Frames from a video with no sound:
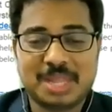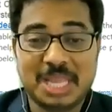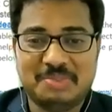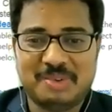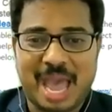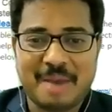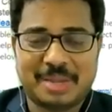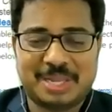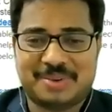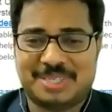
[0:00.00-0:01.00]
if you have
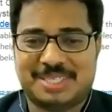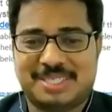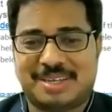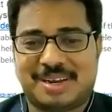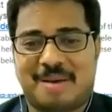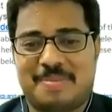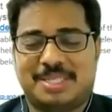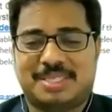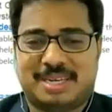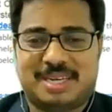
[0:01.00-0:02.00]
any questions or
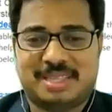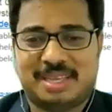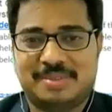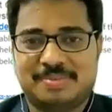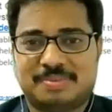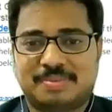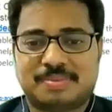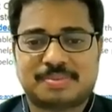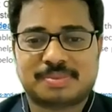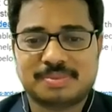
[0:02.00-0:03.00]
comments or anything
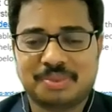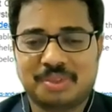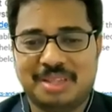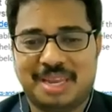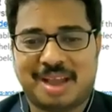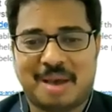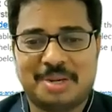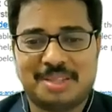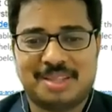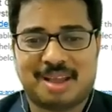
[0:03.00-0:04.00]
then
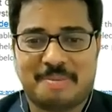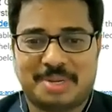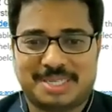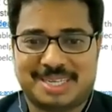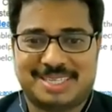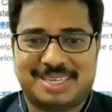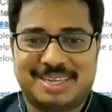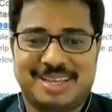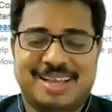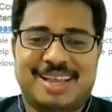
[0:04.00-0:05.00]
comment in the comment section
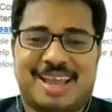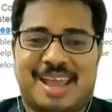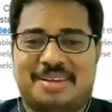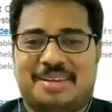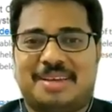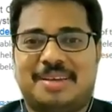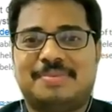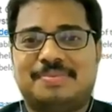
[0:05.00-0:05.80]
and uh,